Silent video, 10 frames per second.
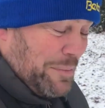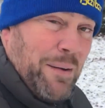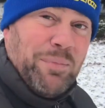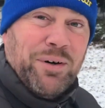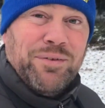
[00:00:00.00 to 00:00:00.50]
a
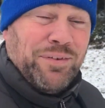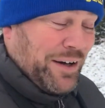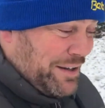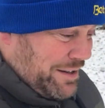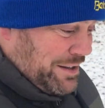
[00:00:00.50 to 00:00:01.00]
member
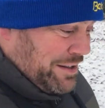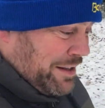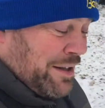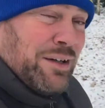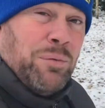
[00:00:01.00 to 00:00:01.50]
of
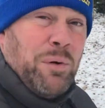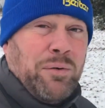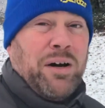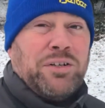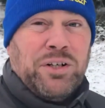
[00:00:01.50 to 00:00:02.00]

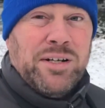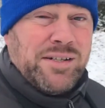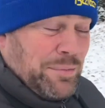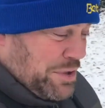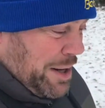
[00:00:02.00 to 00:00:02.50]
World Archery in
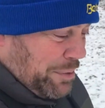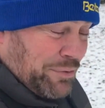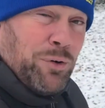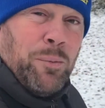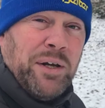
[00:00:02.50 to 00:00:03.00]
some shape or
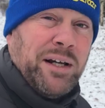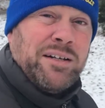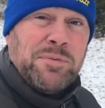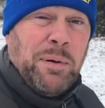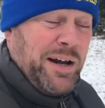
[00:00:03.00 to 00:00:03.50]
form, you can
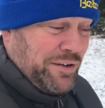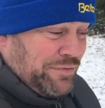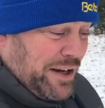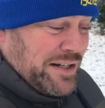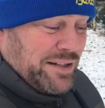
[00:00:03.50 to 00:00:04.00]
just pay your
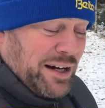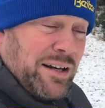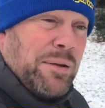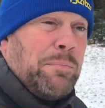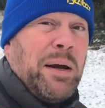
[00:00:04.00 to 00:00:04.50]
fees and go
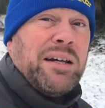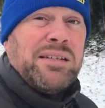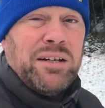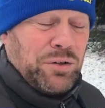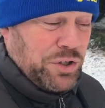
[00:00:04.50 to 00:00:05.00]
to the
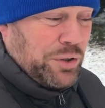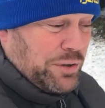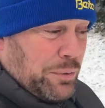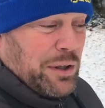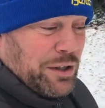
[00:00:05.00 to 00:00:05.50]
biggest indoor shoot
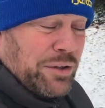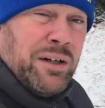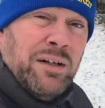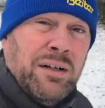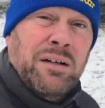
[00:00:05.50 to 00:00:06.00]
in the world
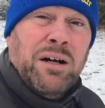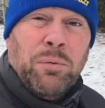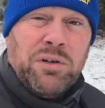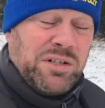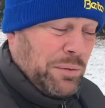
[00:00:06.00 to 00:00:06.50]

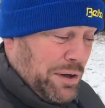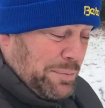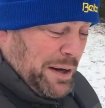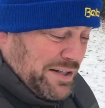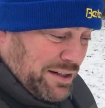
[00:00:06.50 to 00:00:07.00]
and watch the
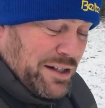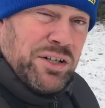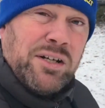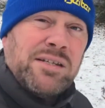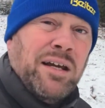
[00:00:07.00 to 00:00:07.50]
world best
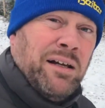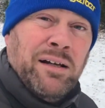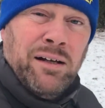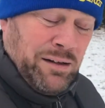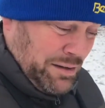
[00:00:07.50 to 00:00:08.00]
archers
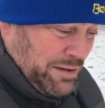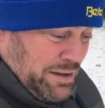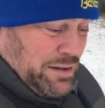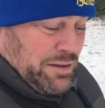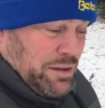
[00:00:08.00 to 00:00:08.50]

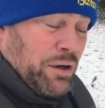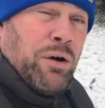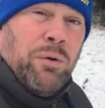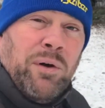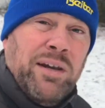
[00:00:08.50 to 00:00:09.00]

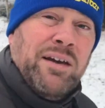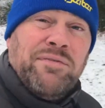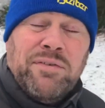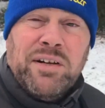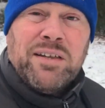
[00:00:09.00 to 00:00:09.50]
win their
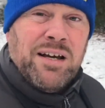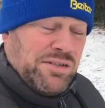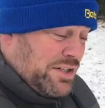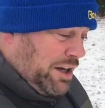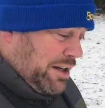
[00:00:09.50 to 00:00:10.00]

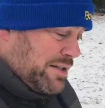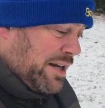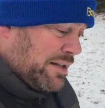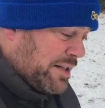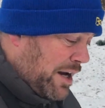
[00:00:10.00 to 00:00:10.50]
$50,000.
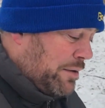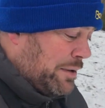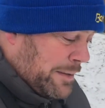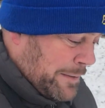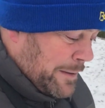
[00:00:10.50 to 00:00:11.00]
So,
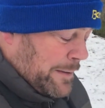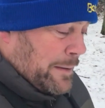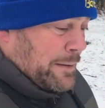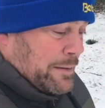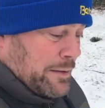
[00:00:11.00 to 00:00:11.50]

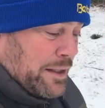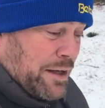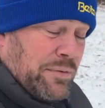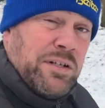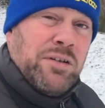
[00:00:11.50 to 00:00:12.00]
you
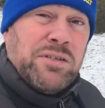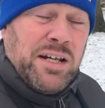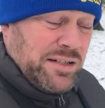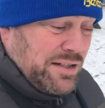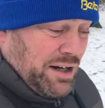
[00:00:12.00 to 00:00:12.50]
know, the two
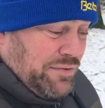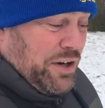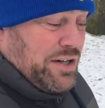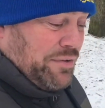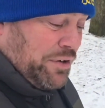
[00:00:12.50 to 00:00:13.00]
seasons are
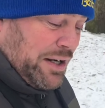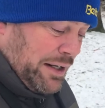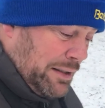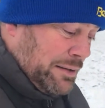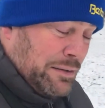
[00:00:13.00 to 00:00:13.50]
very different,
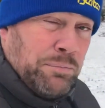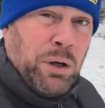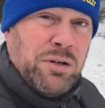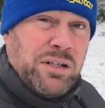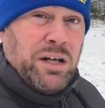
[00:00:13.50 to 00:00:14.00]

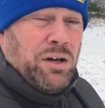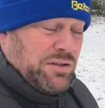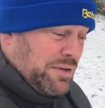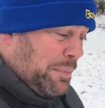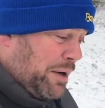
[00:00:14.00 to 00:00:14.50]
pros and
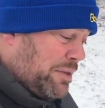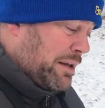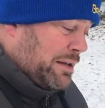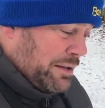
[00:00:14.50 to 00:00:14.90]
cons to both.